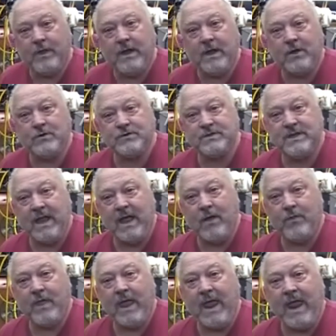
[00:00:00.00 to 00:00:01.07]
it goes down
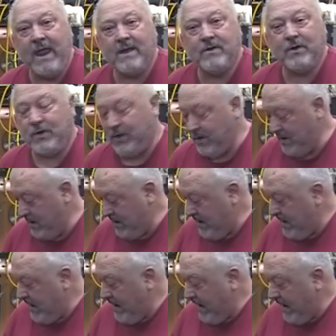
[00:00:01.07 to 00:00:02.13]
the handle,
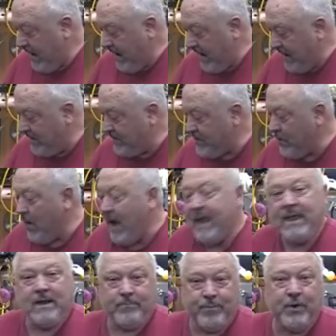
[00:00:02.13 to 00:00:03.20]
and so I
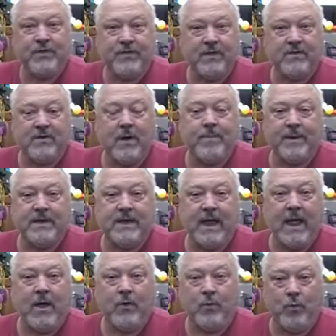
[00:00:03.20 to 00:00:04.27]
can put this up and
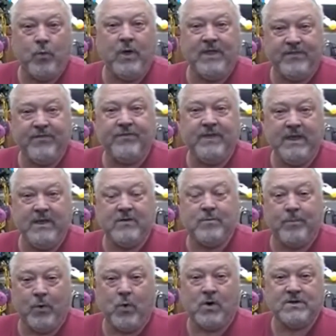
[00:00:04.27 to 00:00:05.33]
down with these
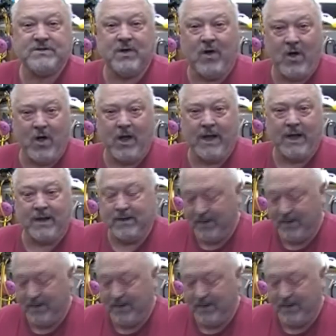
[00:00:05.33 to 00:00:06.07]
boards on it.